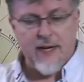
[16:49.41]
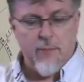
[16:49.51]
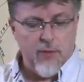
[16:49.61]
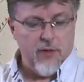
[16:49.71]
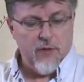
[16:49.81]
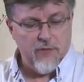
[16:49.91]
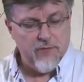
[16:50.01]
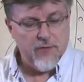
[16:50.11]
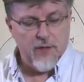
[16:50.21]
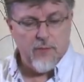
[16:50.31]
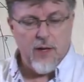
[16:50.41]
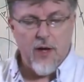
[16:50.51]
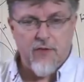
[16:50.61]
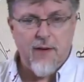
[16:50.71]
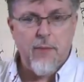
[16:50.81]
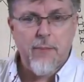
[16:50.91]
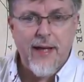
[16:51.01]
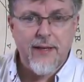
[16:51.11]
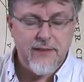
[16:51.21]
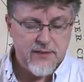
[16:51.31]
a couple of um, rubber
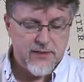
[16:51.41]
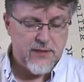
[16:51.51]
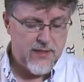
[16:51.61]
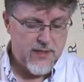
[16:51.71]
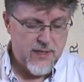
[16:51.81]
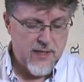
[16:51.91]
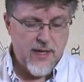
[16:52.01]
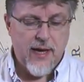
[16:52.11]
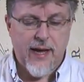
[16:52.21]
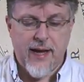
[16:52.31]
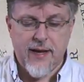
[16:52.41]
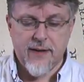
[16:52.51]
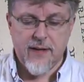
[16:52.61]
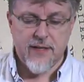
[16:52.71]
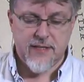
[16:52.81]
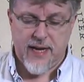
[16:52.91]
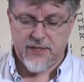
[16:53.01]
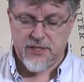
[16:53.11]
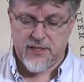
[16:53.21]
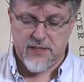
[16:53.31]
bands and
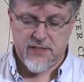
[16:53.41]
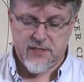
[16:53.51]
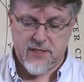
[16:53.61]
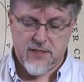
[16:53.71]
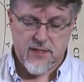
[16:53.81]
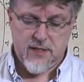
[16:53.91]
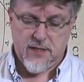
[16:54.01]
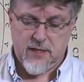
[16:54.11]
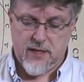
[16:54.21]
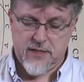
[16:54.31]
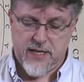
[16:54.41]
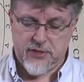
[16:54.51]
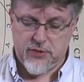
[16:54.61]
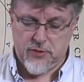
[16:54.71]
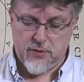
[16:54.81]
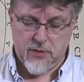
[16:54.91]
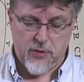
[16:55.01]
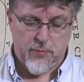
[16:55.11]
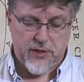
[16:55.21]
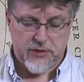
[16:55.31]
attach this Uh, attach your,
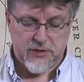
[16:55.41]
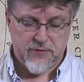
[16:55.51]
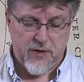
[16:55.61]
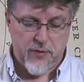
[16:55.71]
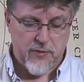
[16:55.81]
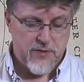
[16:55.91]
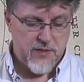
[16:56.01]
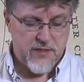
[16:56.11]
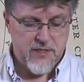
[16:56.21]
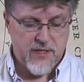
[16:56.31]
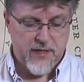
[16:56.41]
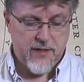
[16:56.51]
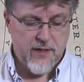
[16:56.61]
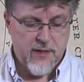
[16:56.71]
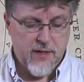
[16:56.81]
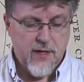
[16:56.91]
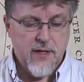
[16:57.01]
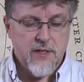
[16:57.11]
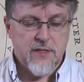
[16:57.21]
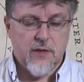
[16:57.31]
your precious phone to this thing
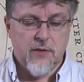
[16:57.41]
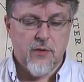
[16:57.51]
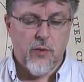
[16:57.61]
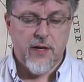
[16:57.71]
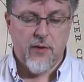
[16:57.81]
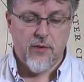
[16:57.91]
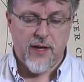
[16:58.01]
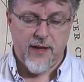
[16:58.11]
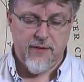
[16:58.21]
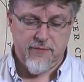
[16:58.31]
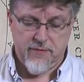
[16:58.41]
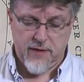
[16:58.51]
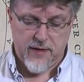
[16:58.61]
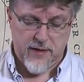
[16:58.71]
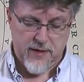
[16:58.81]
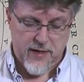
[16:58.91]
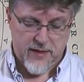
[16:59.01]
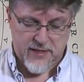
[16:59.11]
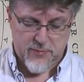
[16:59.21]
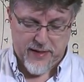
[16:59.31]
so that we don't have an
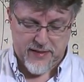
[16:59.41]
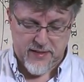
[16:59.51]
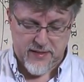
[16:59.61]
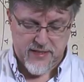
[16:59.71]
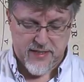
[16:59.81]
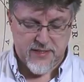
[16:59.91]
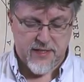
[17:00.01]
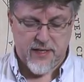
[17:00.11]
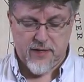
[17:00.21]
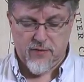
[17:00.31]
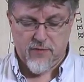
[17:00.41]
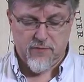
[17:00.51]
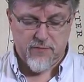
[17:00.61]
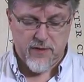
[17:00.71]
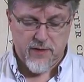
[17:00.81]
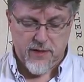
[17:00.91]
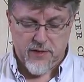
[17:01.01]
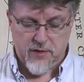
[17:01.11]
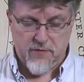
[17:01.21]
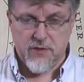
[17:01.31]
unexpected testing of uh,
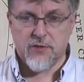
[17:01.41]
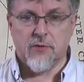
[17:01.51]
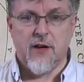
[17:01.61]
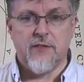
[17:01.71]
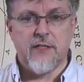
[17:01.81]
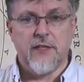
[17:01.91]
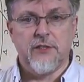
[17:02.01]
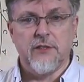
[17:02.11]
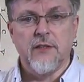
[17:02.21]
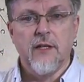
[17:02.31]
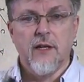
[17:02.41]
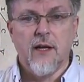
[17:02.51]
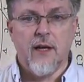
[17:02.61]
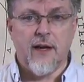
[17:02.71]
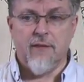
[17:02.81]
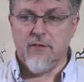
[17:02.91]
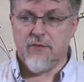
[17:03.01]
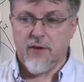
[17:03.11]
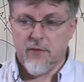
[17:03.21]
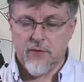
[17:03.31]
universal gravitation and have the
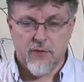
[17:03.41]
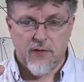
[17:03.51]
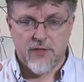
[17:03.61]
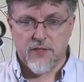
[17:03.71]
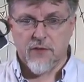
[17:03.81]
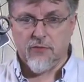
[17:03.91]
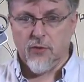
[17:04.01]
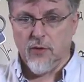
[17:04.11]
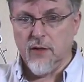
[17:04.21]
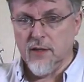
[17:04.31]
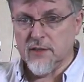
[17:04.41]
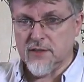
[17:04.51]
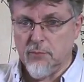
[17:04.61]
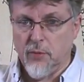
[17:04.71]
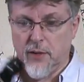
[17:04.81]
phone crash to the floor at some